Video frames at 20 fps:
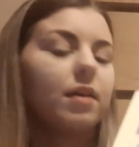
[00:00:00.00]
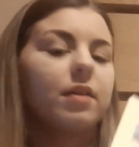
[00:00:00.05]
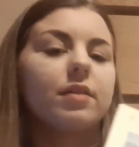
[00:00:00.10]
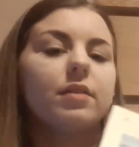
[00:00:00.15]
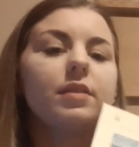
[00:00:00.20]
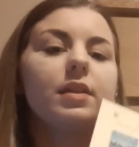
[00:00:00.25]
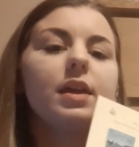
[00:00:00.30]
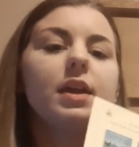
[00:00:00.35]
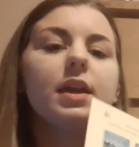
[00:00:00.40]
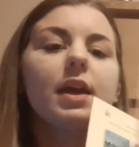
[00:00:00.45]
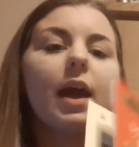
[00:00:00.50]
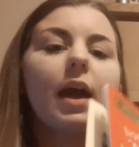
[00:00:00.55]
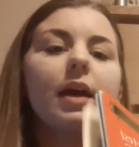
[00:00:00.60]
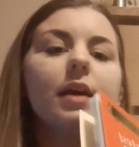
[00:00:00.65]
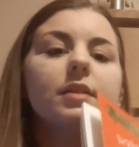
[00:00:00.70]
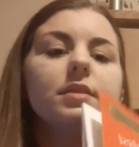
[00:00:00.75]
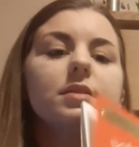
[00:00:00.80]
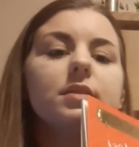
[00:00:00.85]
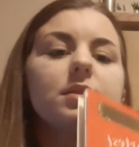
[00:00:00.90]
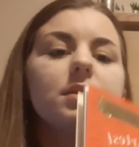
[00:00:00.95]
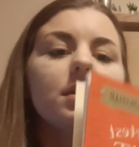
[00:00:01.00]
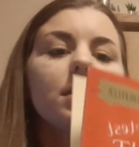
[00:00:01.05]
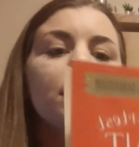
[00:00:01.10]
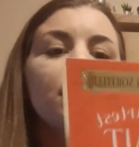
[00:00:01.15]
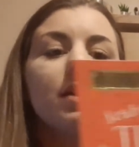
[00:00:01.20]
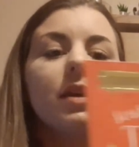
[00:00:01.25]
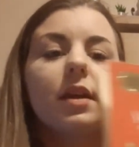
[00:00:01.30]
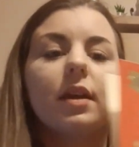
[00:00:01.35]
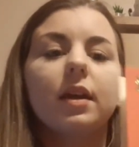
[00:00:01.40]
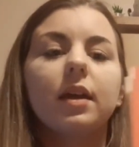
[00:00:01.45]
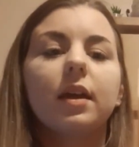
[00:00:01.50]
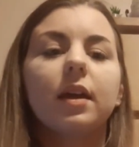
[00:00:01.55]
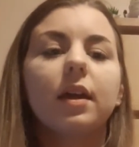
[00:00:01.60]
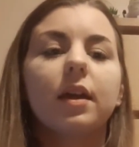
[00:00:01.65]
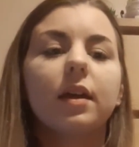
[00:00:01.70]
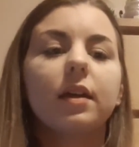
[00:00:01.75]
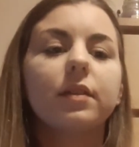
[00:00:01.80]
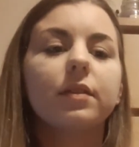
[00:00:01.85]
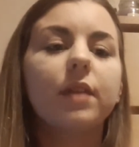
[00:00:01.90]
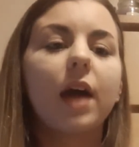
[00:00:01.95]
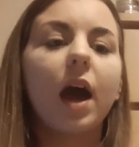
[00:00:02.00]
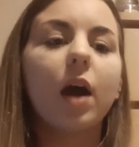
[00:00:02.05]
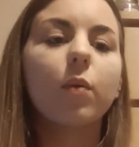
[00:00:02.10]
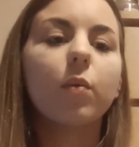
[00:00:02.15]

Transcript: The end. That